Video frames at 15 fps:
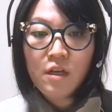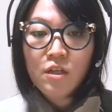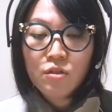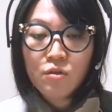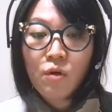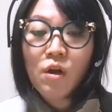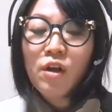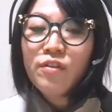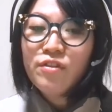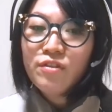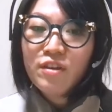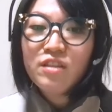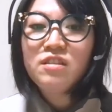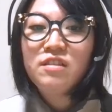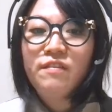So
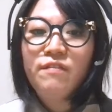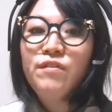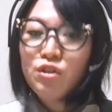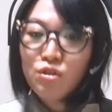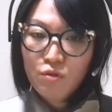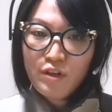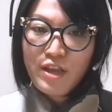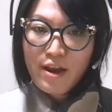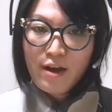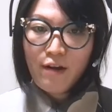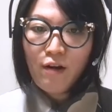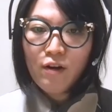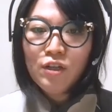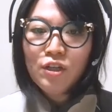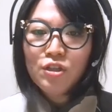this visual
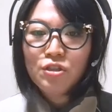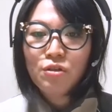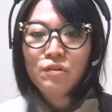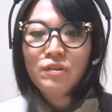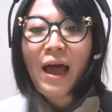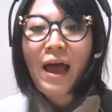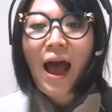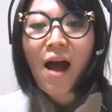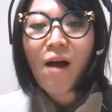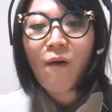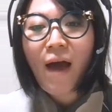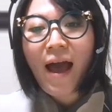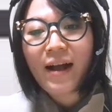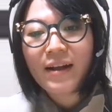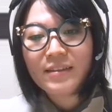here shows how
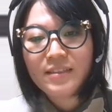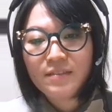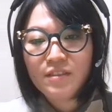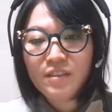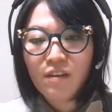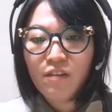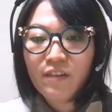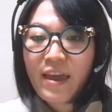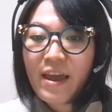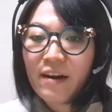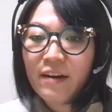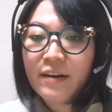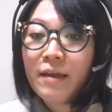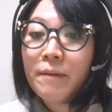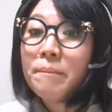active
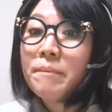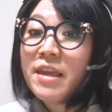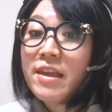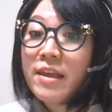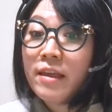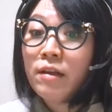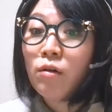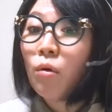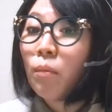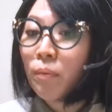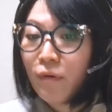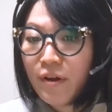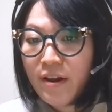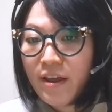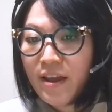self-care can be
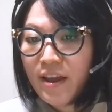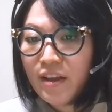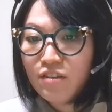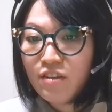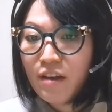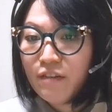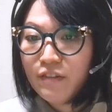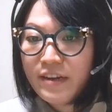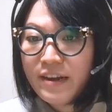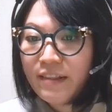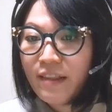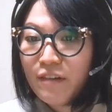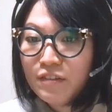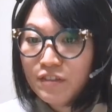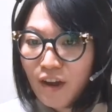incorporated into everyday
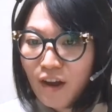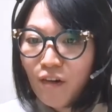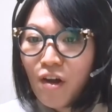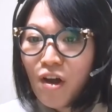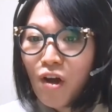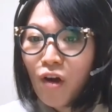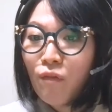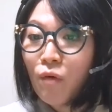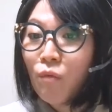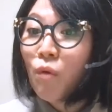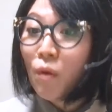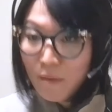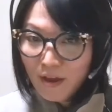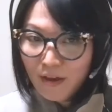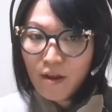lifestyle of a
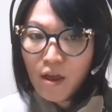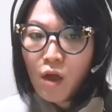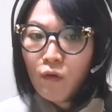woman